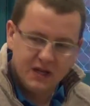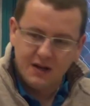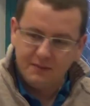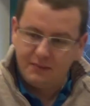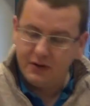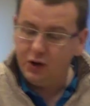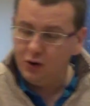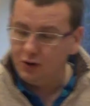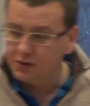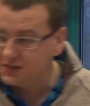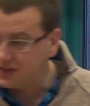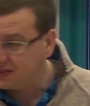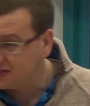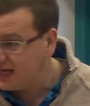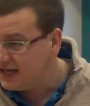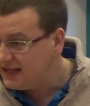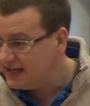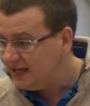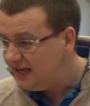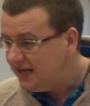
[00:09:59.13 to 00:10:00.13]
But he also
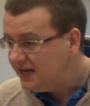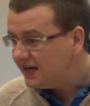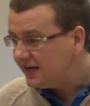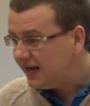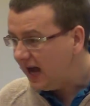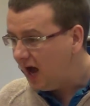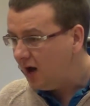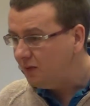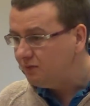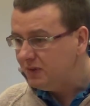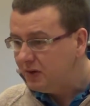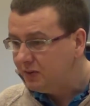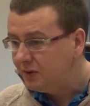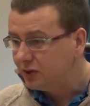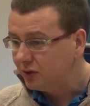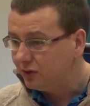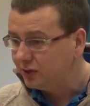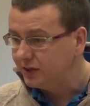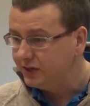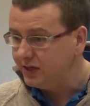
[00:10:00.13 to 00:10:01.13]
said that he could help me with
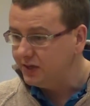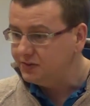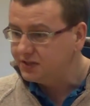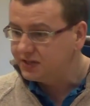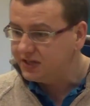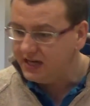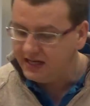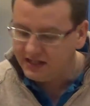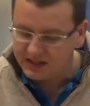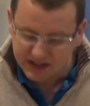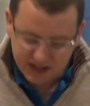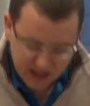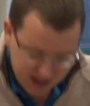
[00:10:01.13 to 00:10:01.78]
all of those things.